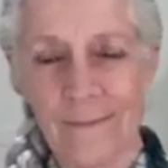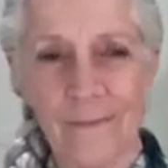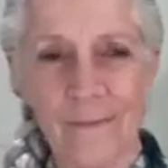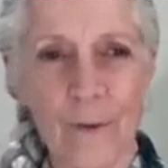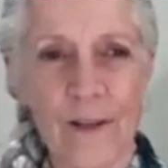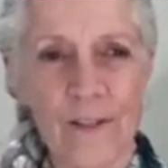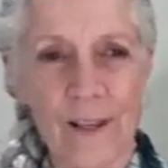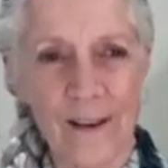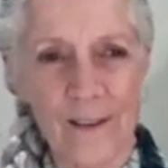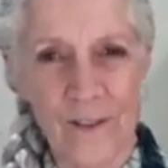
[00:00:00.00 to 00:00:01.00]
the Gracie
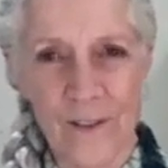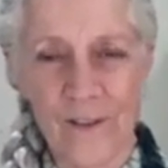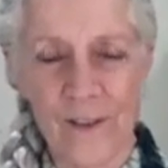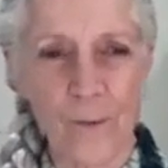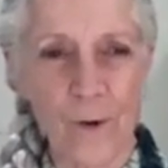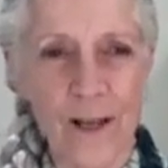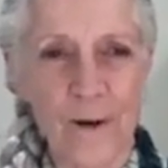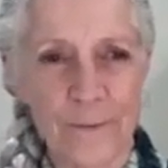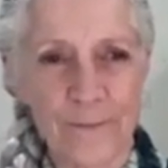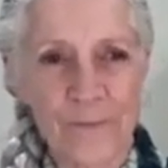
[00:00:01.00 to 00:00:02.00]
guys took them all out.